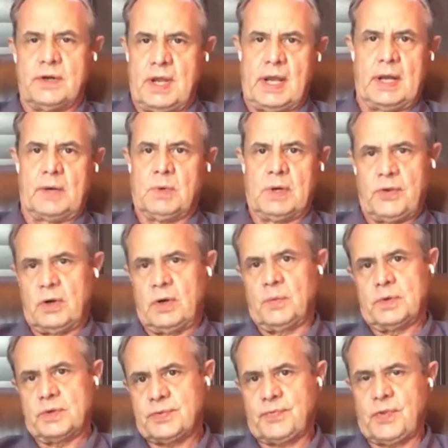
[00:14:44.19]
you're dead,
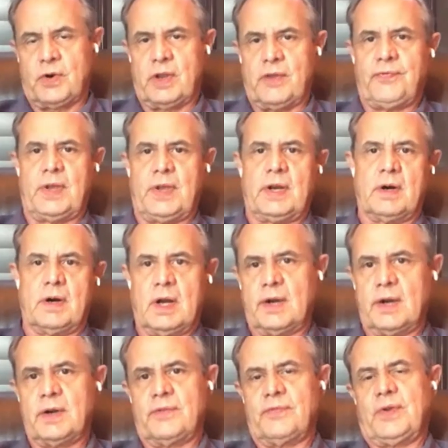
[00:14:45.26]
whether it was 30 feet or
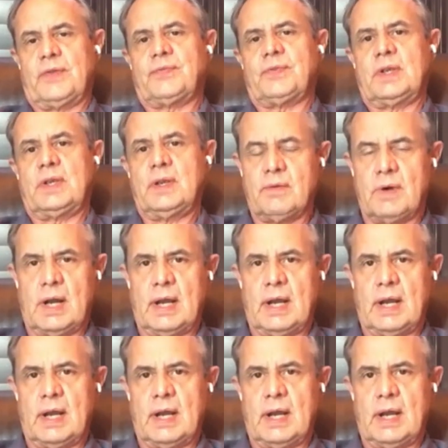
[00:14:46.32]
150,